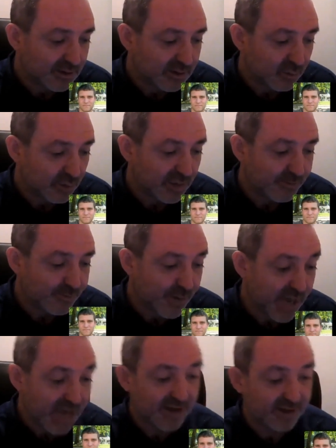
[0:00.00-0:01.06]
With
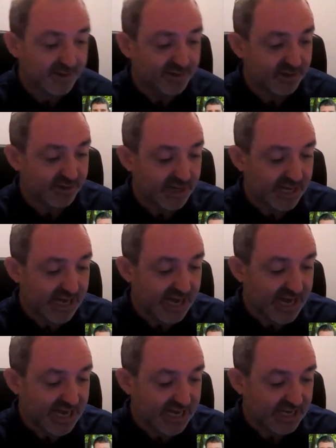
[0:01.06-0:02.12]
beers that are
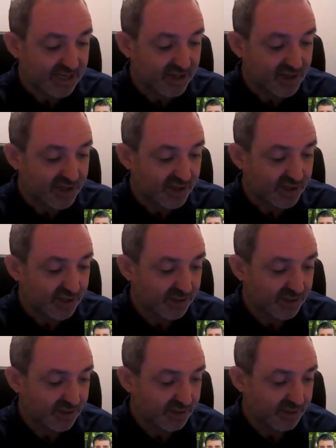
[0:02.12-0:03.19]
aged,
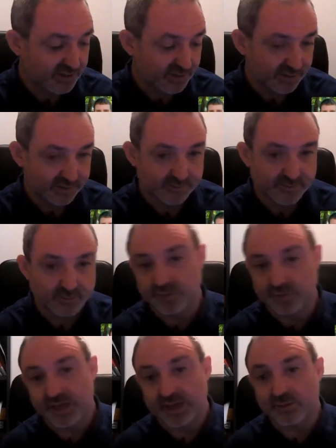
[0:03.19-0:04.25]
which
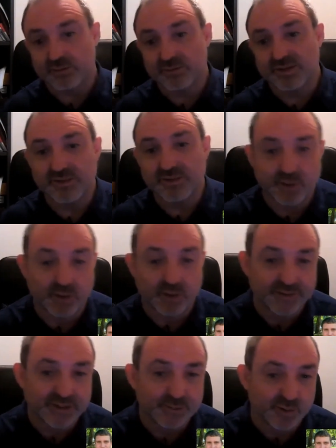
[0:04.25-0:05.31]
you'll get a few of
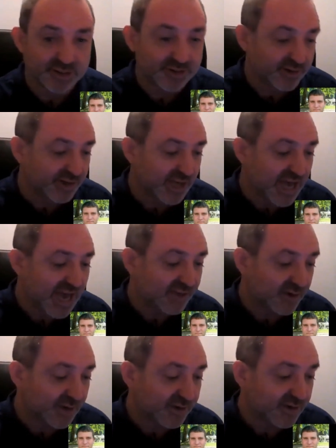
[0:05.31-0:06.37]
in the more interesting
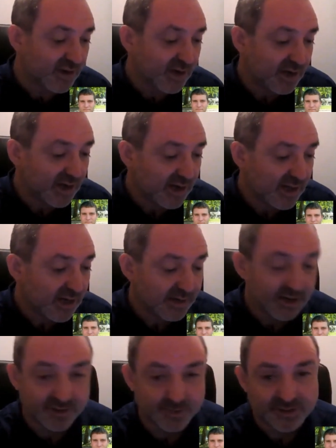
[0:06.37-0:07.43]
categories, you
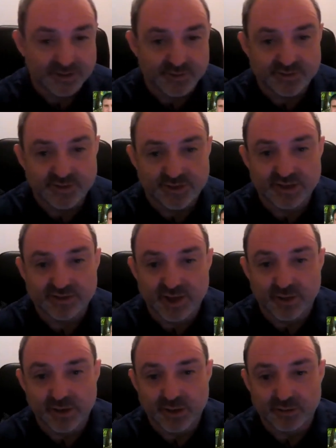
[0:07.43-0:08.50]
get some interesting things
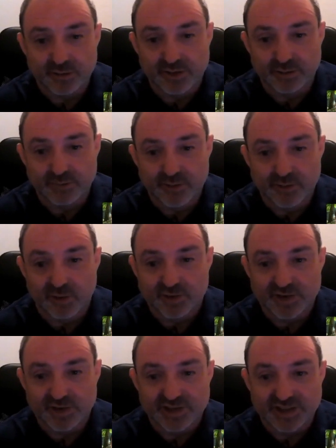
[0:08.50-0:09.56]
going on. So
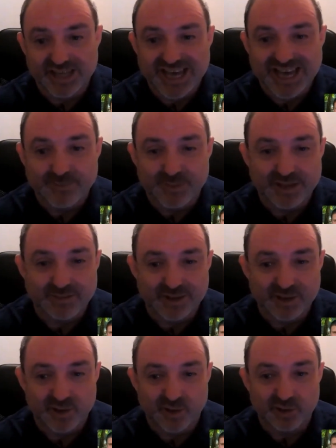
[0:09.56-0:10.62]
oxidation can be
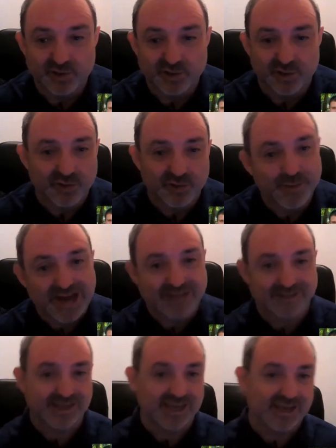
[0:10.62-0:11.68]
a good or a bad
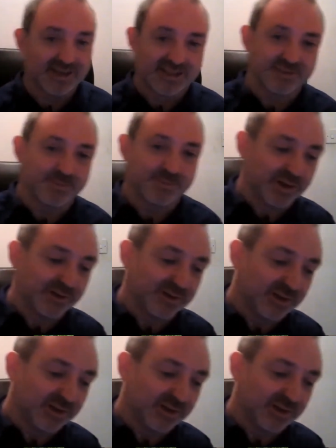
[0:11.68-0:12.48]
thing at this point.